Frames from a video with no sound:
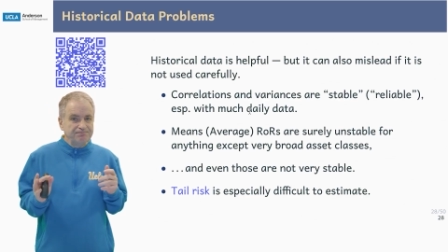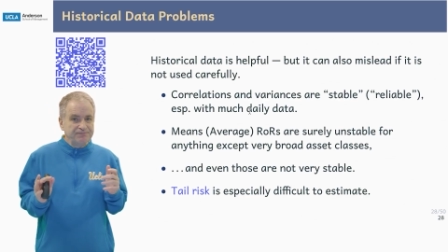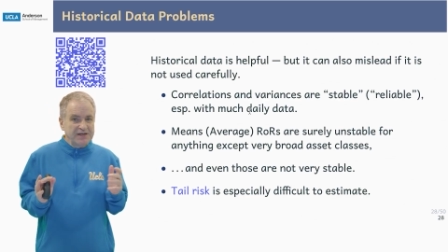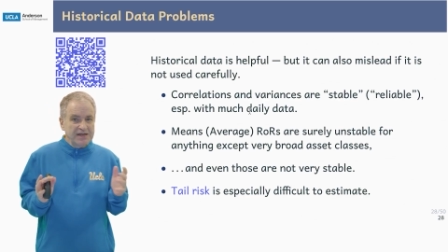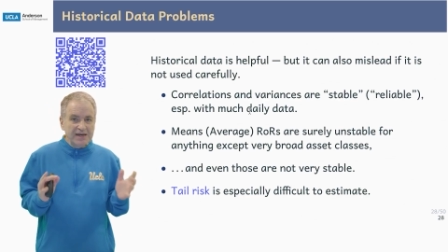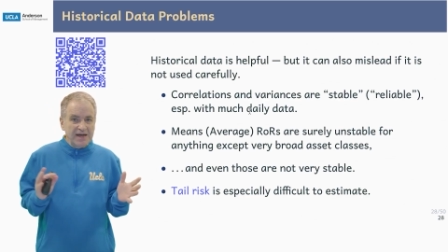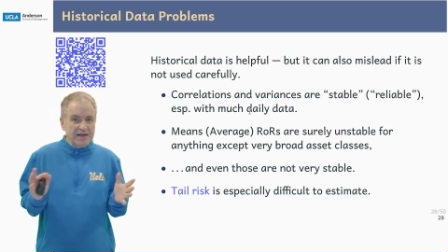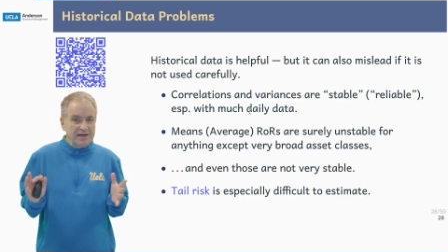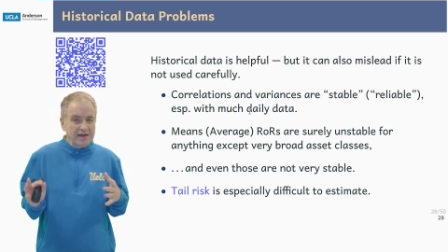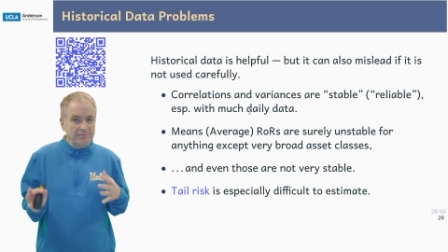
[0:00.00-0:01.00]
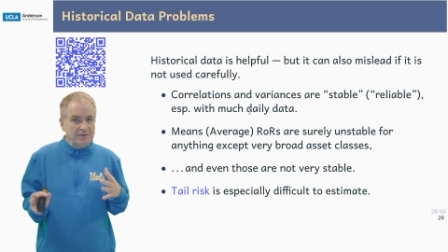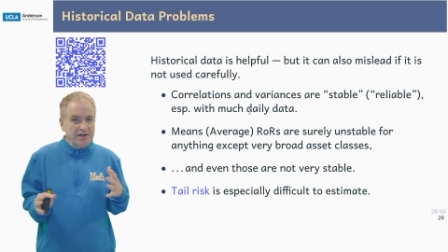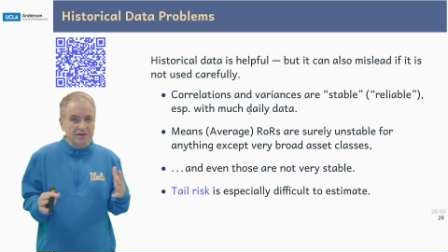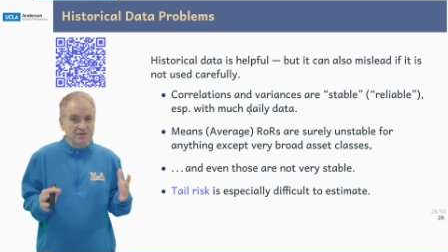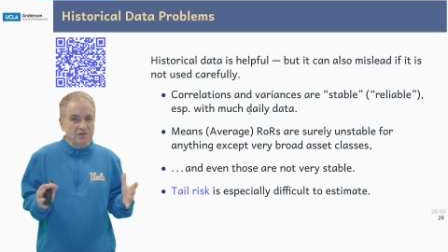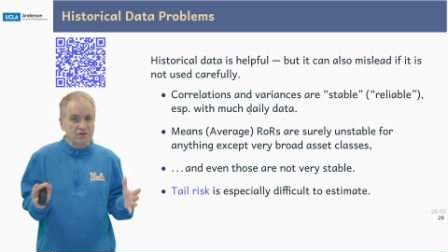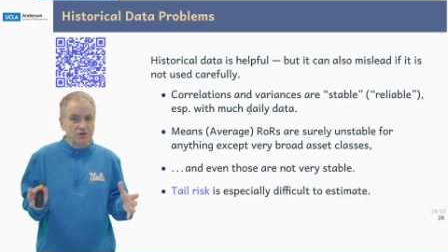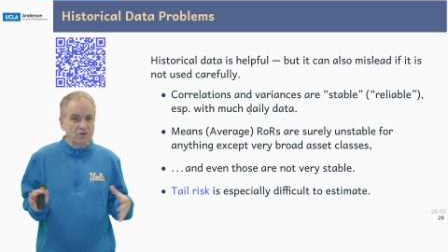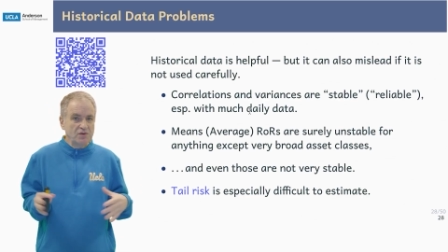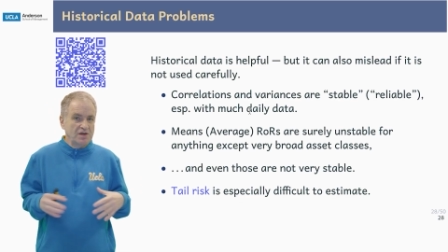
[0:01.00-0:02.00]
But again, I'm not so
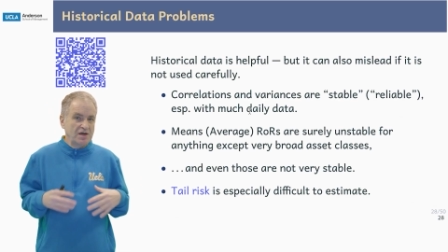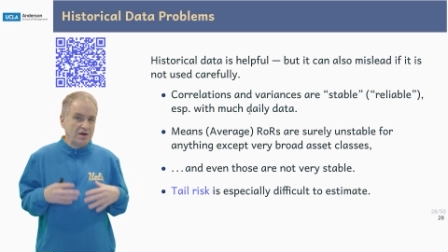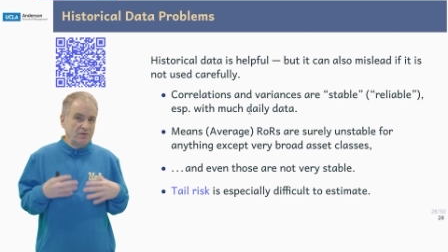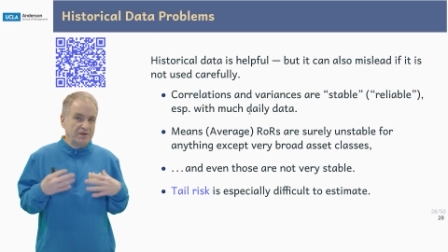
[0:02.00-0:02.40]
sure how